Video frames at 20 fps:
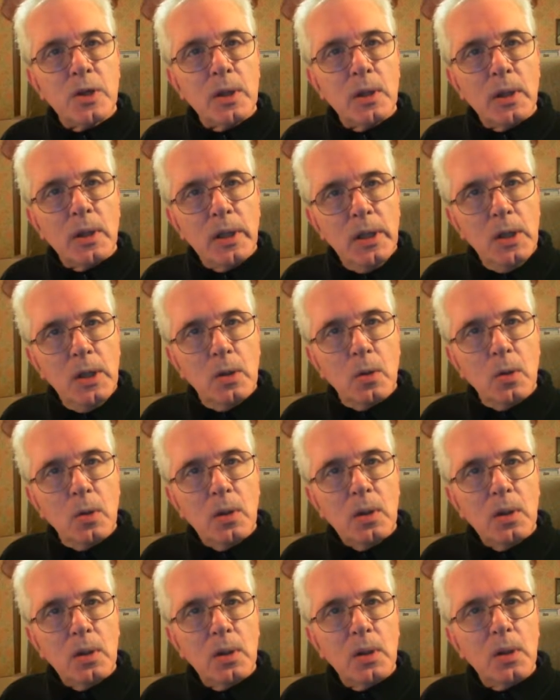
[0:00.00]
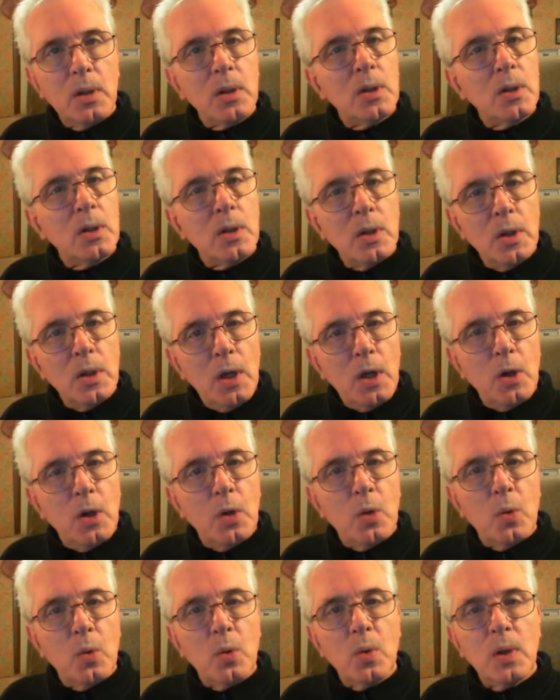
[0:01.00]
Is it legal?
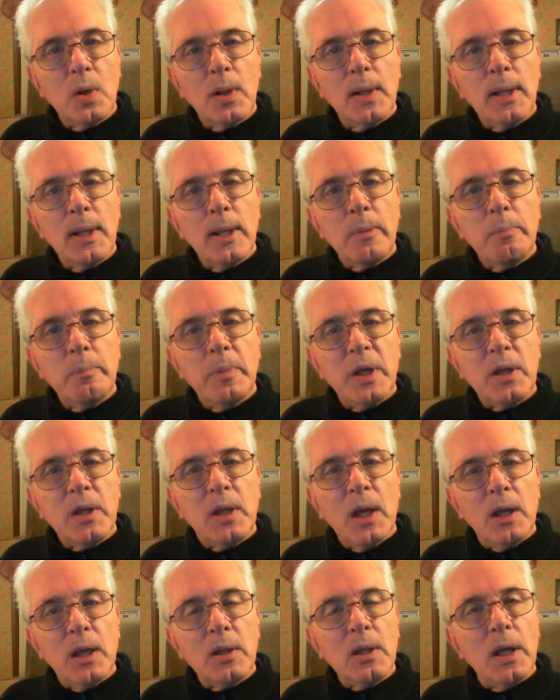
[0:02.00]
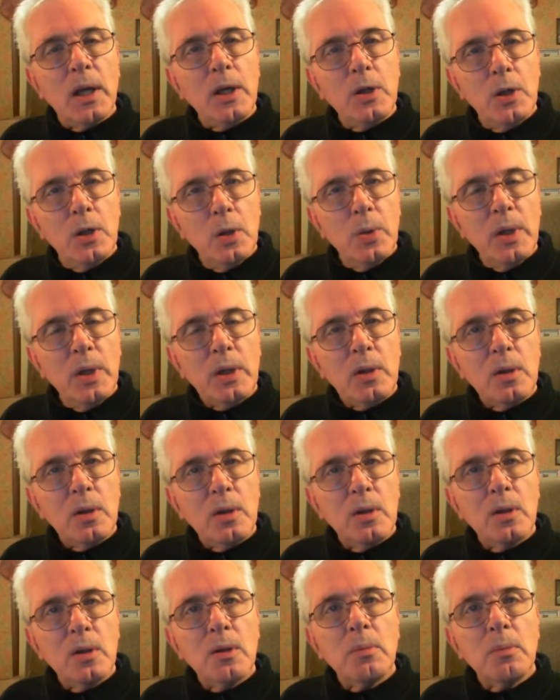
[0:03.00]
No. But can they
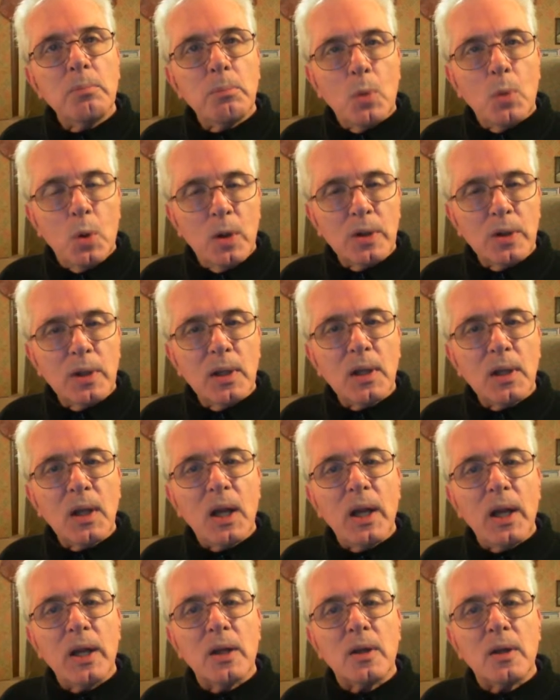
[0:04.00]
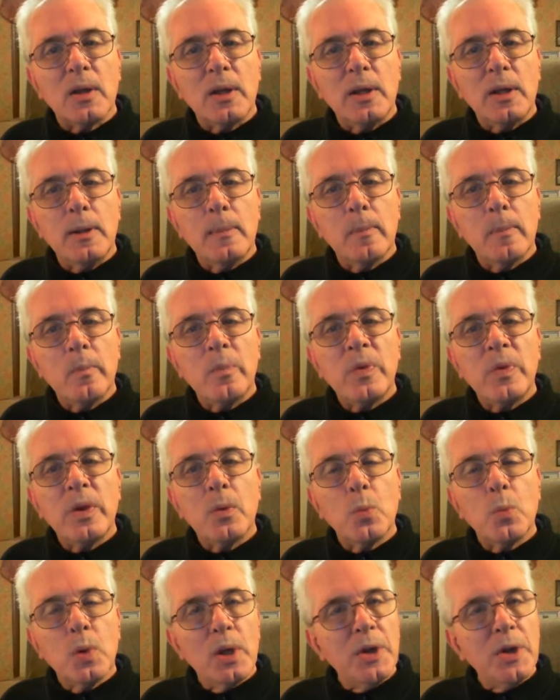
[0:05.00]
do it? More than likely.
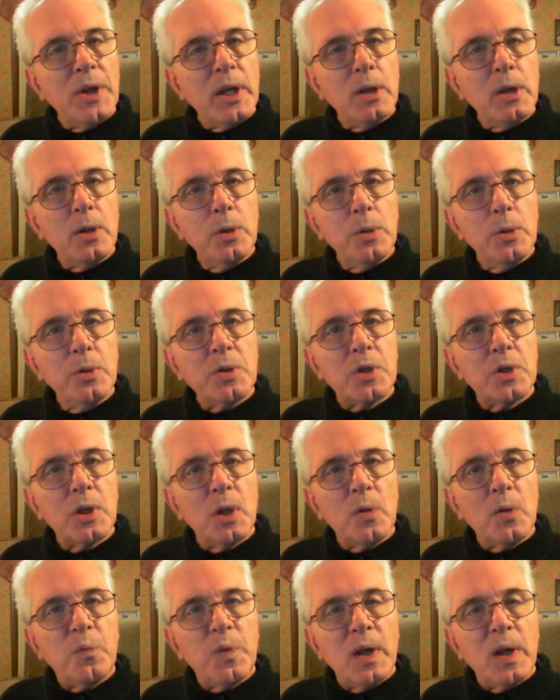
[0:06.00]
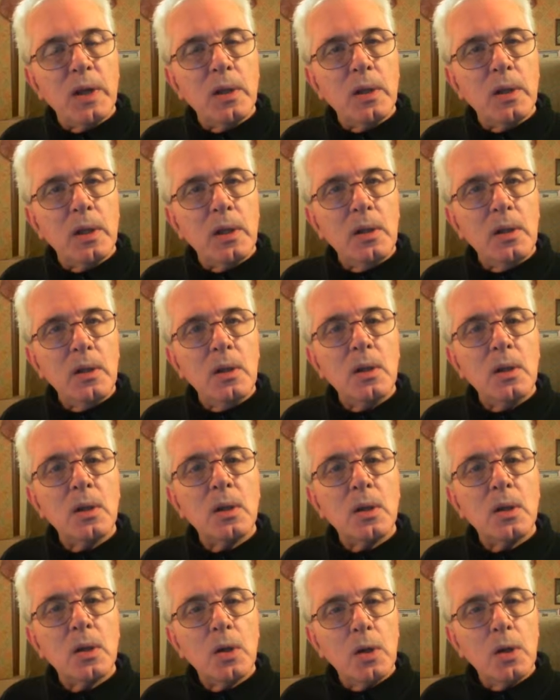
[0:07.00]
Will they lose their
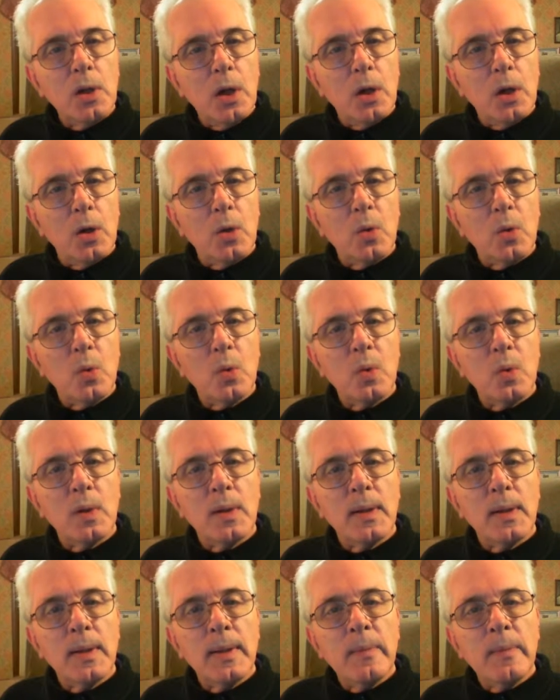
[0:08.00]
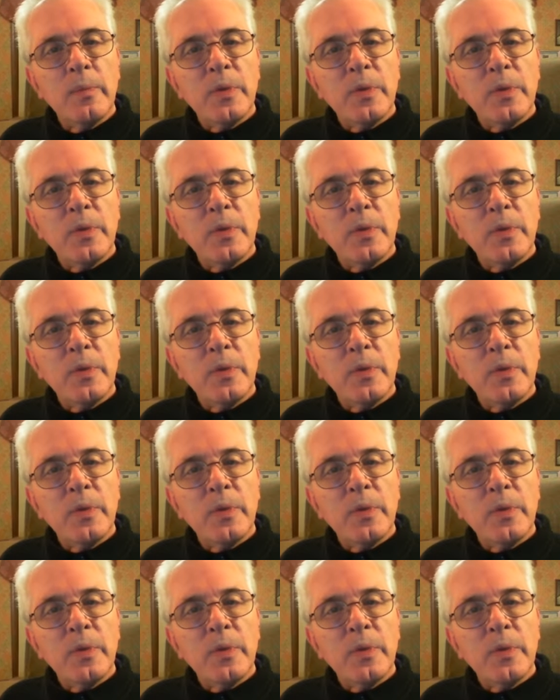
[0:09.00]
funding? No.